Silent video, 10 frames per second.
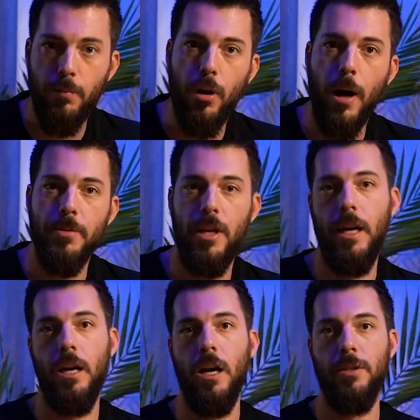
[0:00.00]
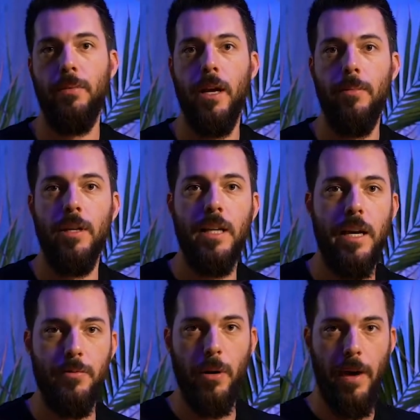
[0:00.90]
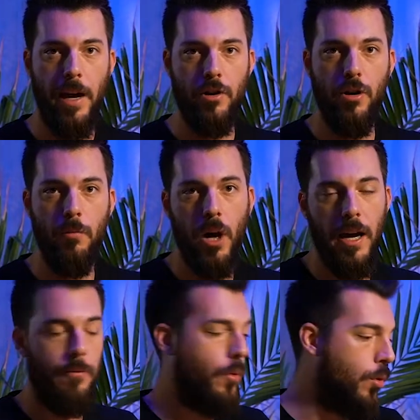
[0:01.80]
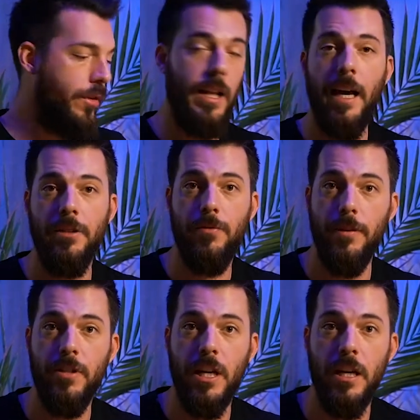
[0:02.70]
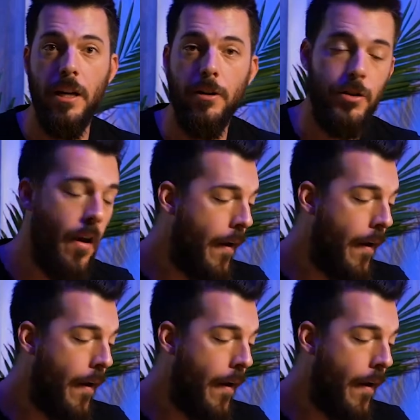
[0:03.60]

props and cosplay because that has been a passion of mine for the last 15 years.